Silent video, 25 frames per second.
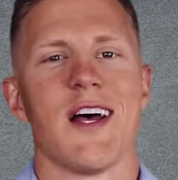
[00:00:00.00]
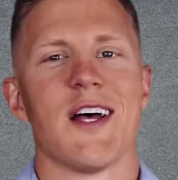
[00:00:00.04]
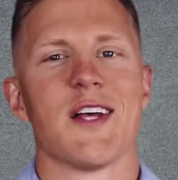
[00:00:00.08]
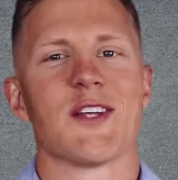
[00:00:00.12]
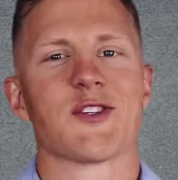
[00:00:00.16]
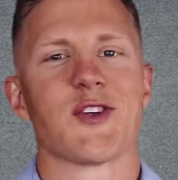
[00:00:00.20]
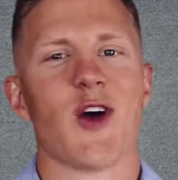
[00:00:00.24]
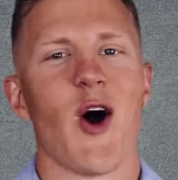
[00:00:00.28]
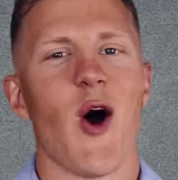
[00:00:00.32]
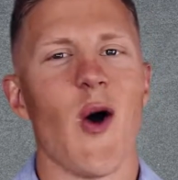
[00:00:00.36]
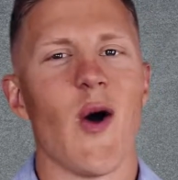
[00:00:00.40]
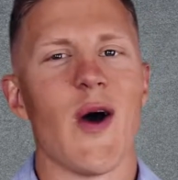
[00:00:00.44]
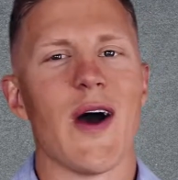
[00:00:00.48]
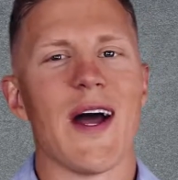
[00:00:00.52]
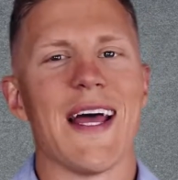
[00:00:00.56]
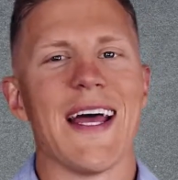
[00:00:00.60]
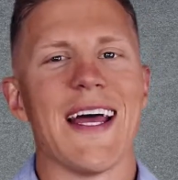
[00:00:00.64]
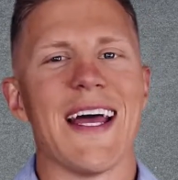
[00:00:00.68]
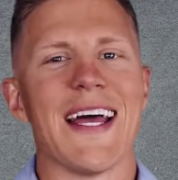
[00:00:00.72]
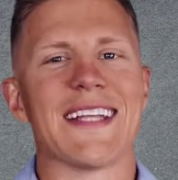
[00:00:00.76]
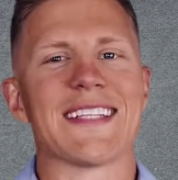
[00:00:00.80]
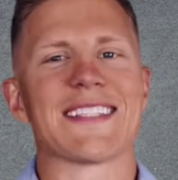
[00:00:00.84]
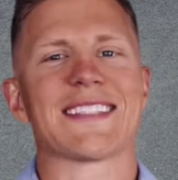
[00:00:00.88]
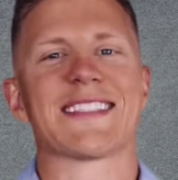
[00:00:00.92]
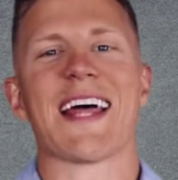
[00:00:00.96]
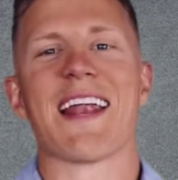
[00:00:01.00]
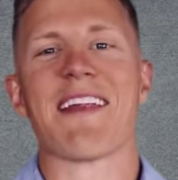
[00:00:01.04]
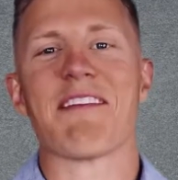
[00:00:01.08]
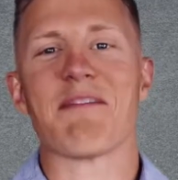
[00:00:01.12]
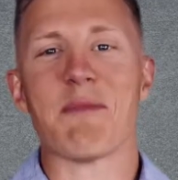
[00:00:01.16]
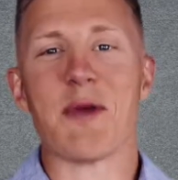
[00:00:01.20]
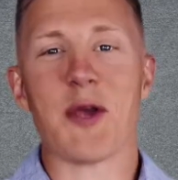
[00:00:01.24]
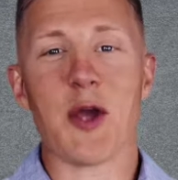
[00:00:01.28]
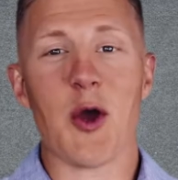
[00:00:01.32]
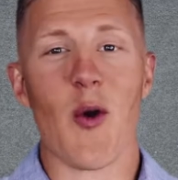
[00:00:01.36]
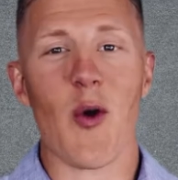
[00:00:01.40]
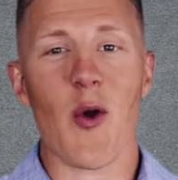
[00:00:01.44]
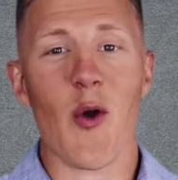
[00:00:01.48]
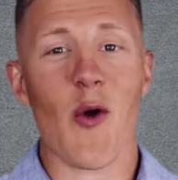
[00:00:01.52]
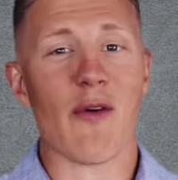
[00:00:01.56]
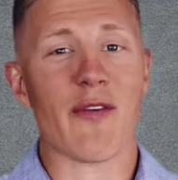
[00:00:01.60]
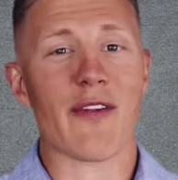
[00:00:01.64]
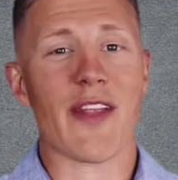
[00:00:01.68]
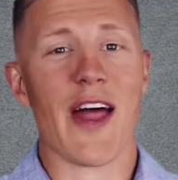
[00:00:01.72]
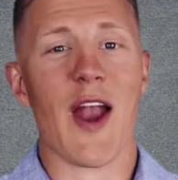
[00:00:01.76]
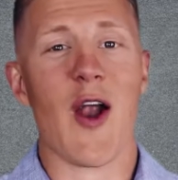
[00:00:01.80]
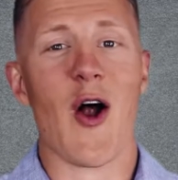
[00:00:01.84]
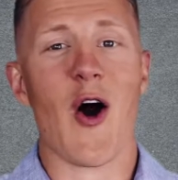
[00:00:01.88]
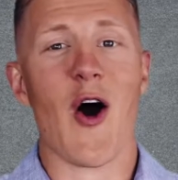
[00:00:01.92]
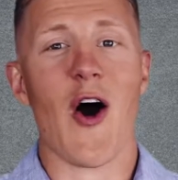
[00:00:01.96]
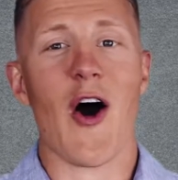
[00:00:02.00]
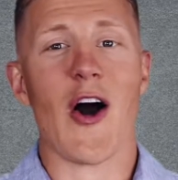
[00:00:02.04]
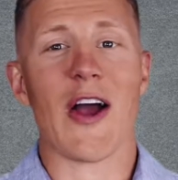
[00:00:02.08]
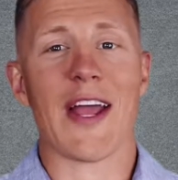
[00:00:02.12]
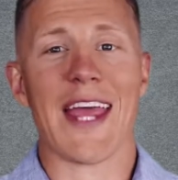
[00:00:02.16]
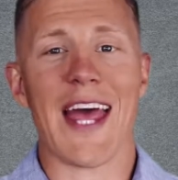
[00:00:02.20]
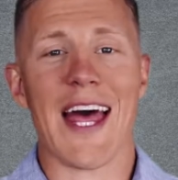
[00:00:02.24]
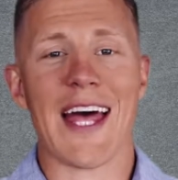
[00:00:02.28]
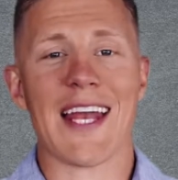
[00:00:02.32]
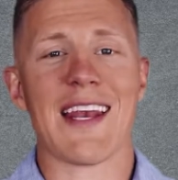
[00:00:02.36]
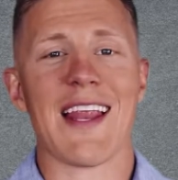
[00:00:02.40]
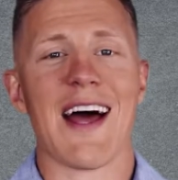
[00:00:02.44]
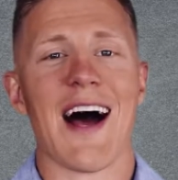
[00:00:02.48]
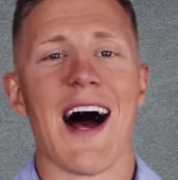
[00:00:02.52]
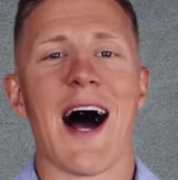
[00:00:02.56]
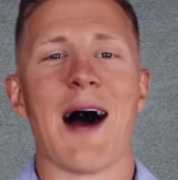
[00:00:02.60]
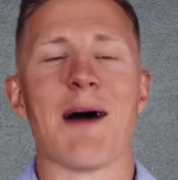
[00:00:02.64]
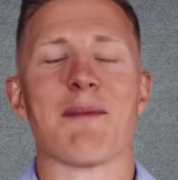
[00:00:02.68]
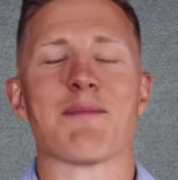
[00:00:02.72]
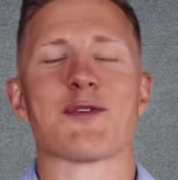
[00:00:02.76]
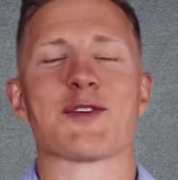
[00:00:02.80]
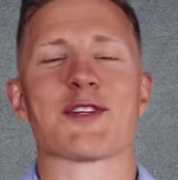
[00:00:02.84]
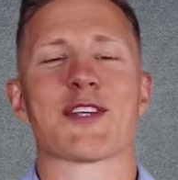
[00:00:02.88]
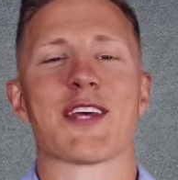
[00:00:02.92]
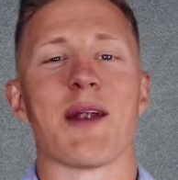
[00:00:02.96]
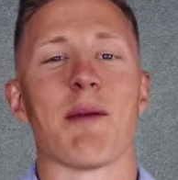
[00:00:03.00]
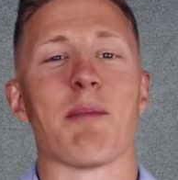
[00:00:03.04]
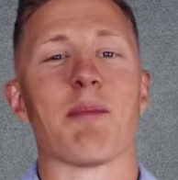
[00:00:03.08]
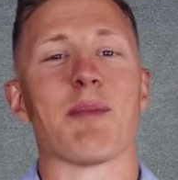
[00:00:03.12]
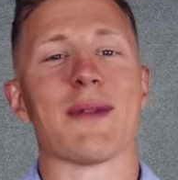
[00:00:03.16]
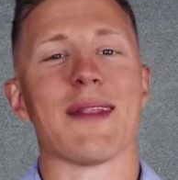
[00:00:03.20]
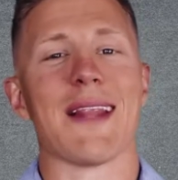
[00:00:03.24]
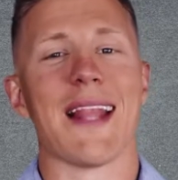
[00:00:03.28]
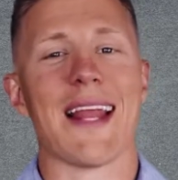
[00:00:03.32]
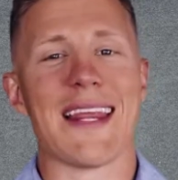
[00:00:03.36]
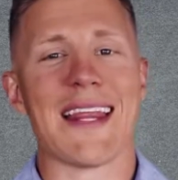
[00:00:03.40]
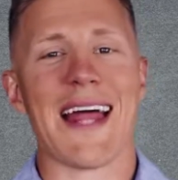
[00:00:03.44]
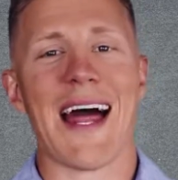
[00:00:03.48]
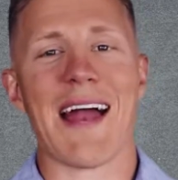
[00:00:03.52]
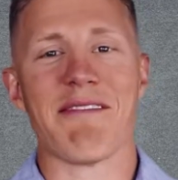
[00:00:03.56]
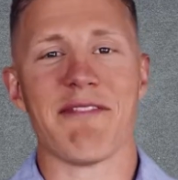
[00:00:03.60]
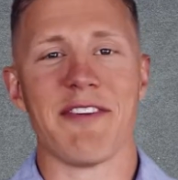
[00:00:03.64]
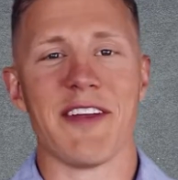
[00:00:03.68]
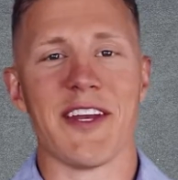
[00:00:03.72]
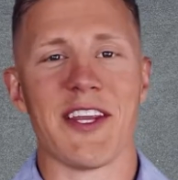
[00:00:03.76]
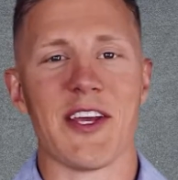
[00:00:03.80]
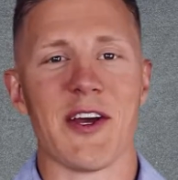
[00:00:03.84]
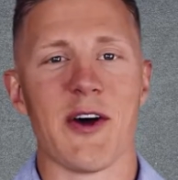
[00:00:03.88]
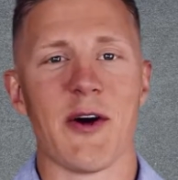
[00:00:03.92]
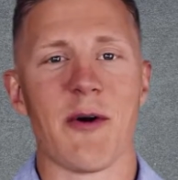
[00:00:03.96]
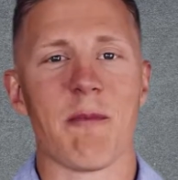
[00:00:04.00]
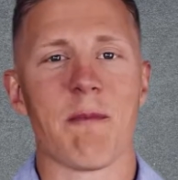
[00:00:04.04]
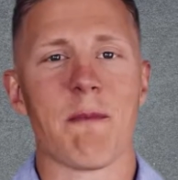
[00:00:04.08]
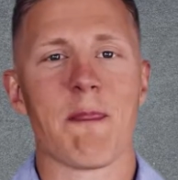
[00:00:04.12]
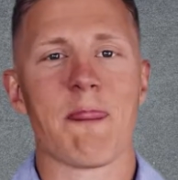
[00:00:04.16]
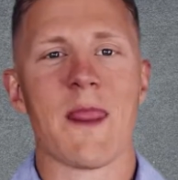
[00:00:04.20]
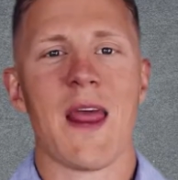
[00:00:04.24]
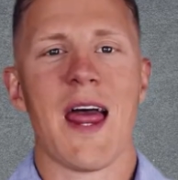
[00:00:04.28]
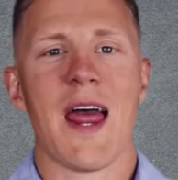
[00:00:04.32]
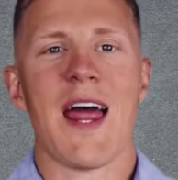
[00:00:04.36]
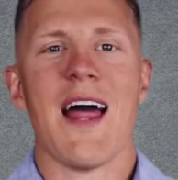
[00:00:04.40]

So instead of me going over that again, I'm just gonna play that video.